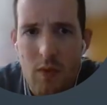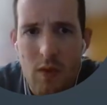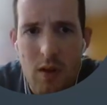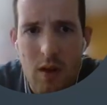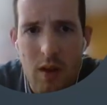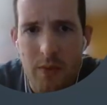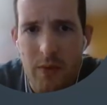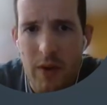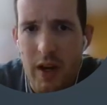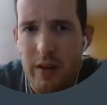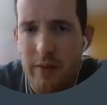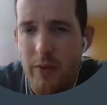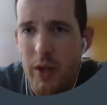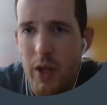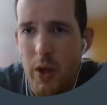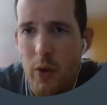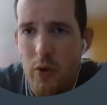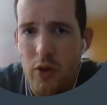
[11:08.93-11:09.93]
Effective
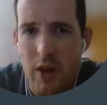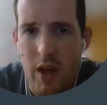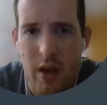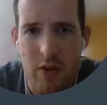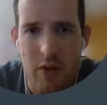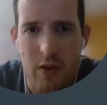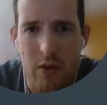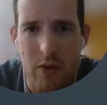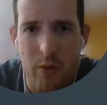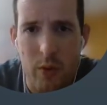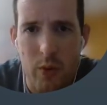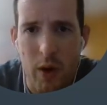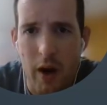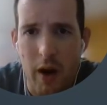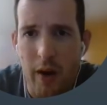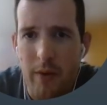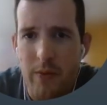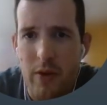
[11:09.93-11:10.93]
negotiations
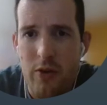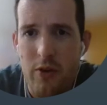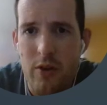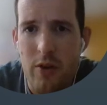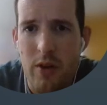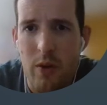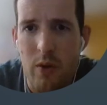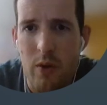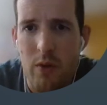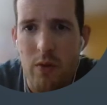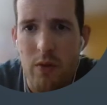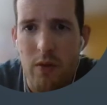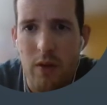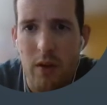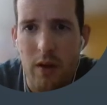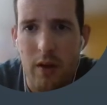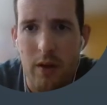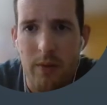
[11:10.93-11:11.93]
require efficient use
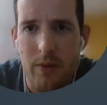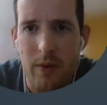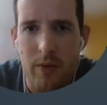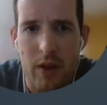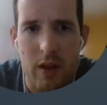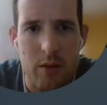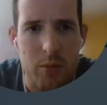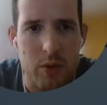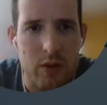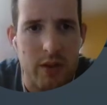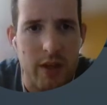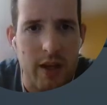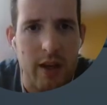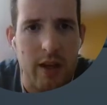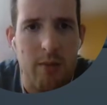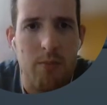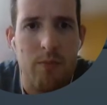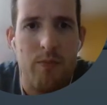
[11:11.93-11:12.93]
of available
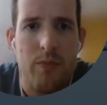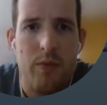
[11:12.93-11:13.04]
time